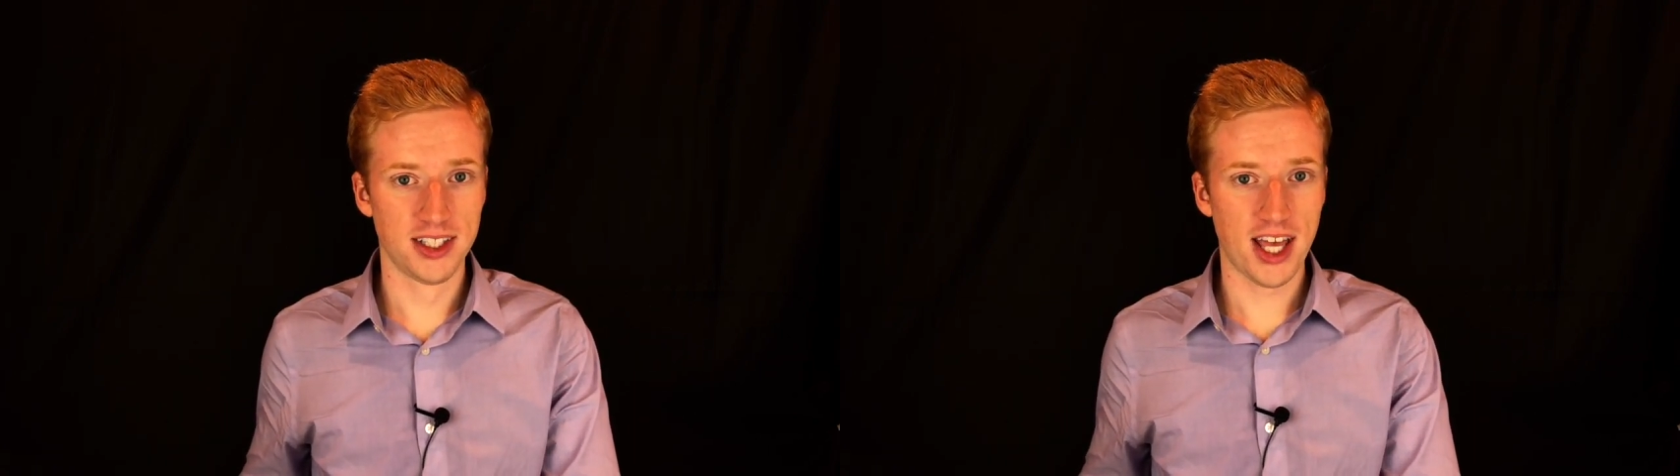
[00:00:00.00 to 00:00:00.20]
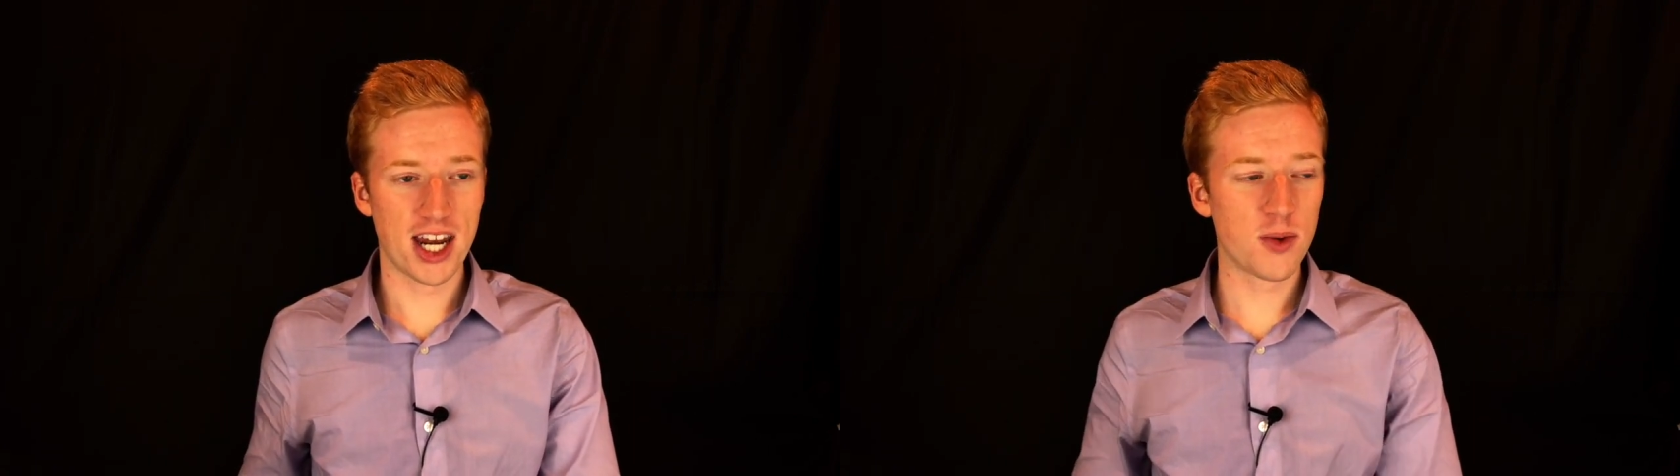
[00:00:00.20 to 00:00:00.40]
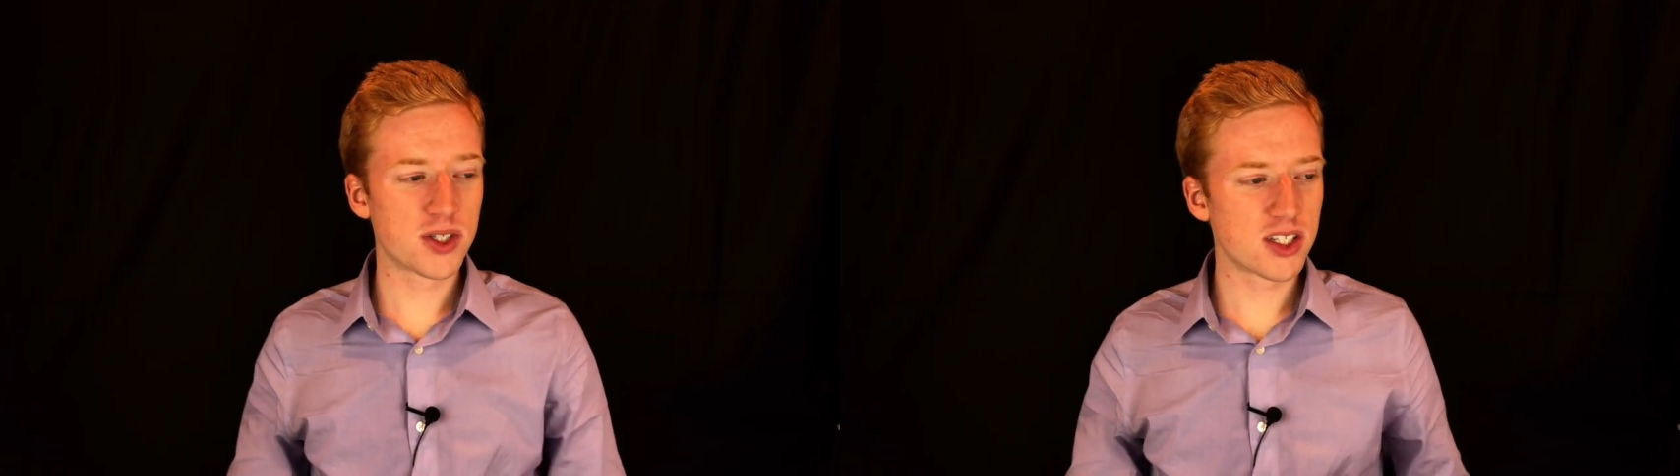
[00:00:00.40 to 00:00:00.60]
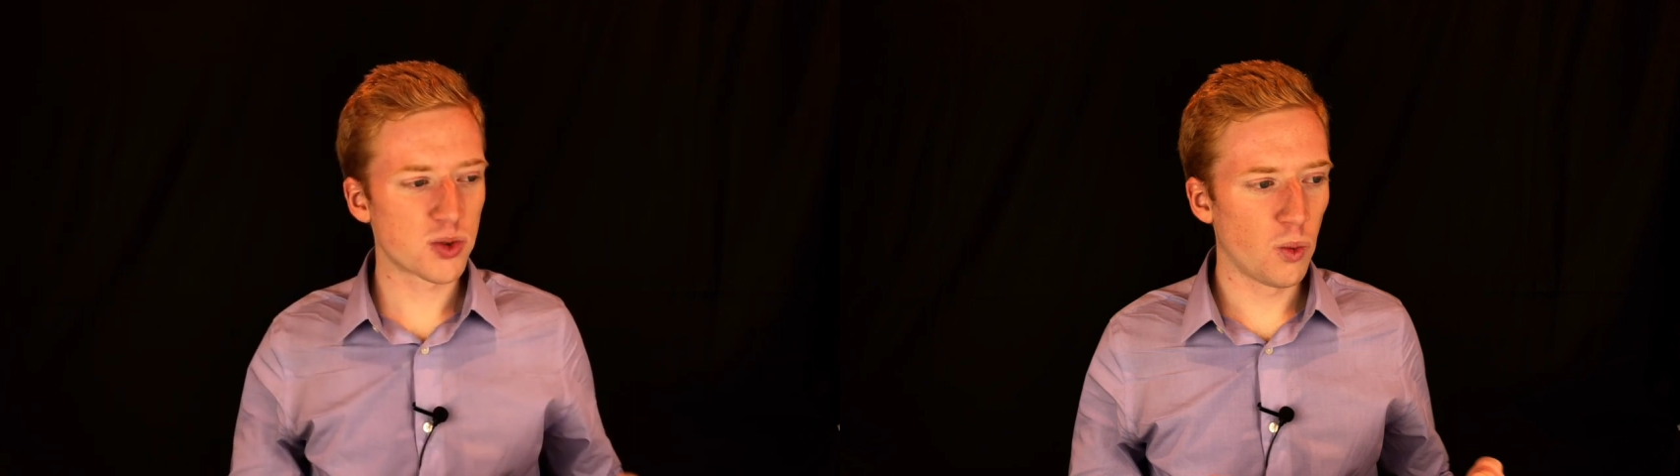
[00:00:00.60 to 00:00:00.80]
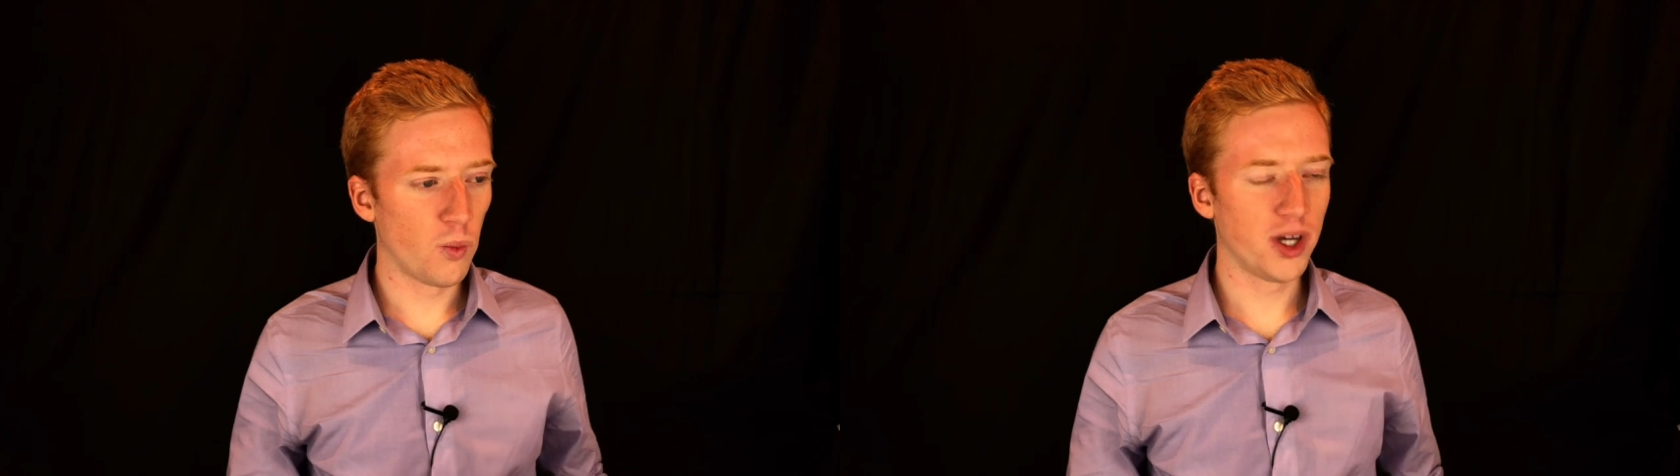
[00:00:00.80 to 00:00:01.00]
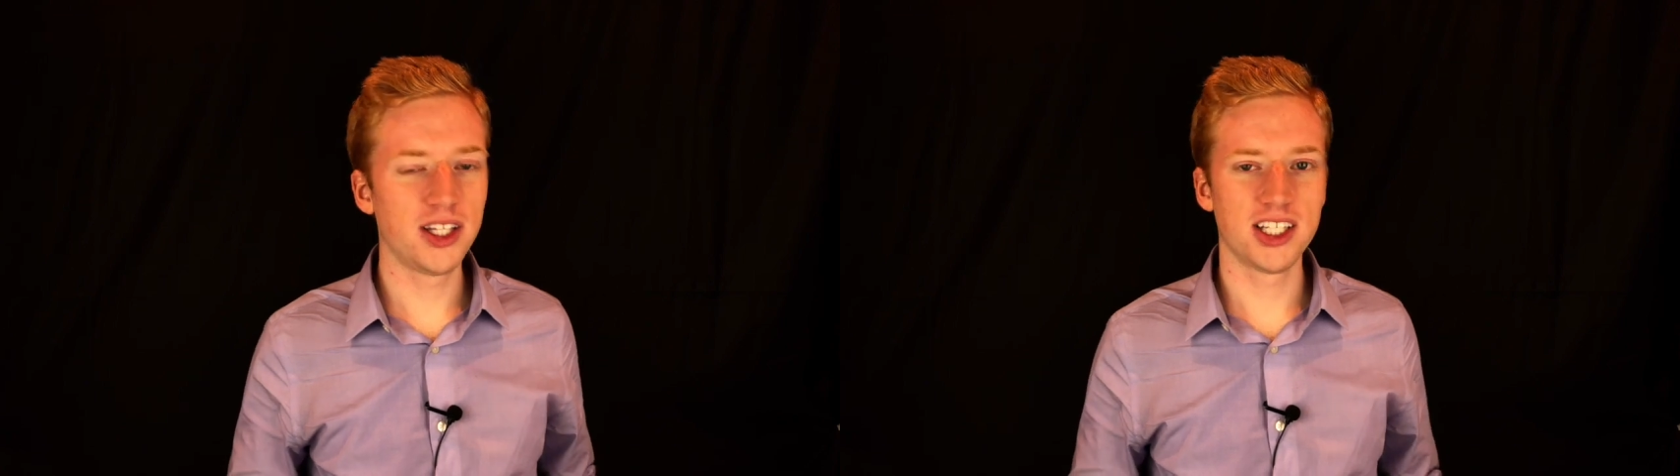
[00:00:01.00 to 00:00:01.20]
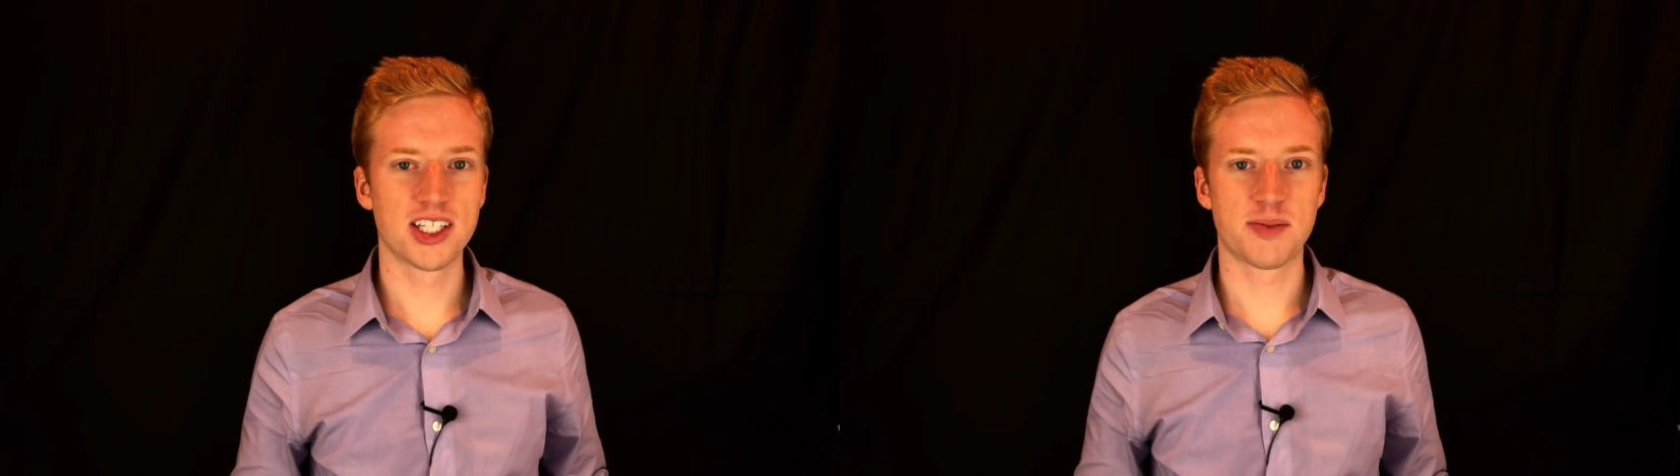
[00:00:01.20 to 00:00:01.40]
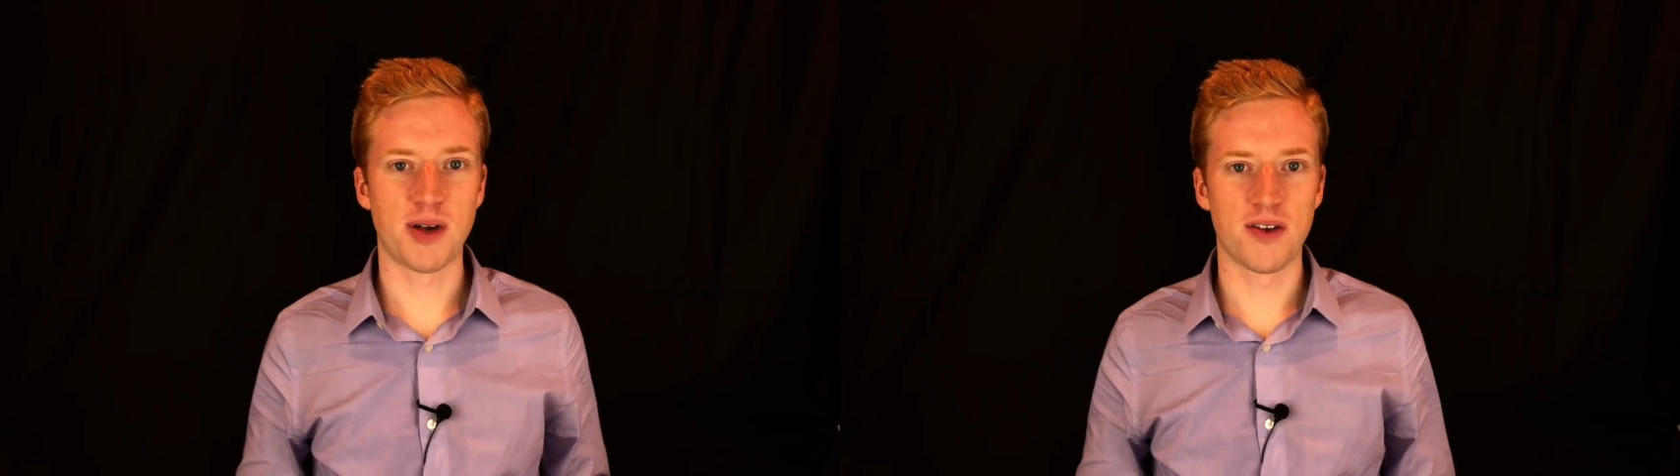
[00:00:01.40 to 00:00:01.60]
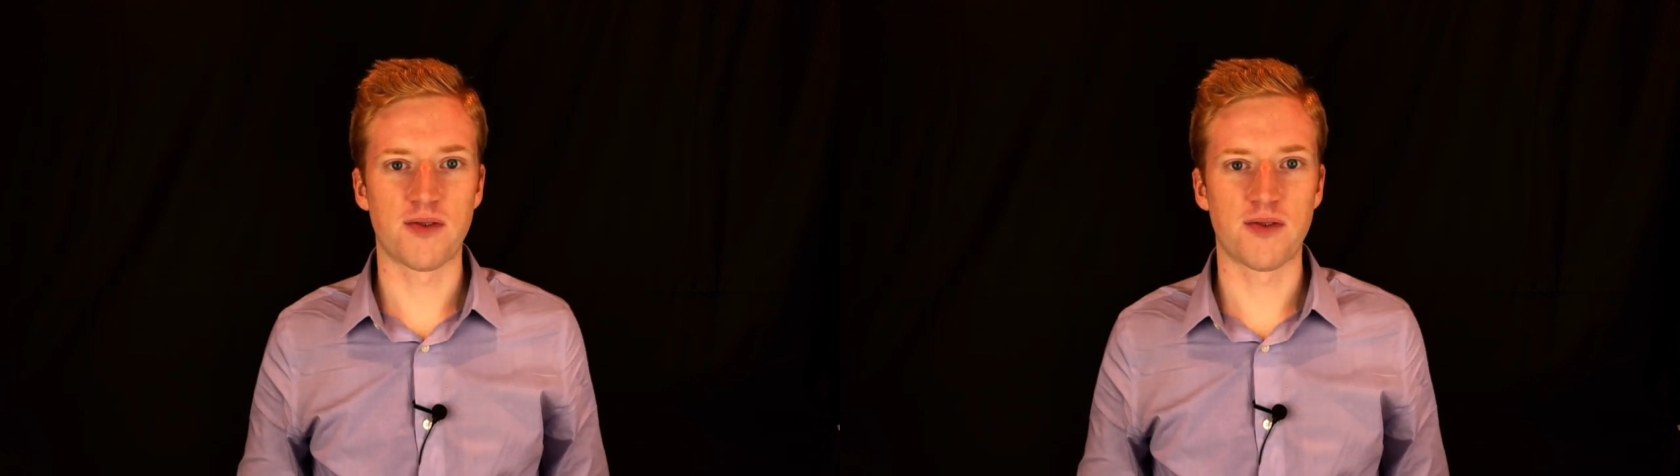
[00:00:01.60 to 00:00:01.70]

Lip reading: And it was this willingness by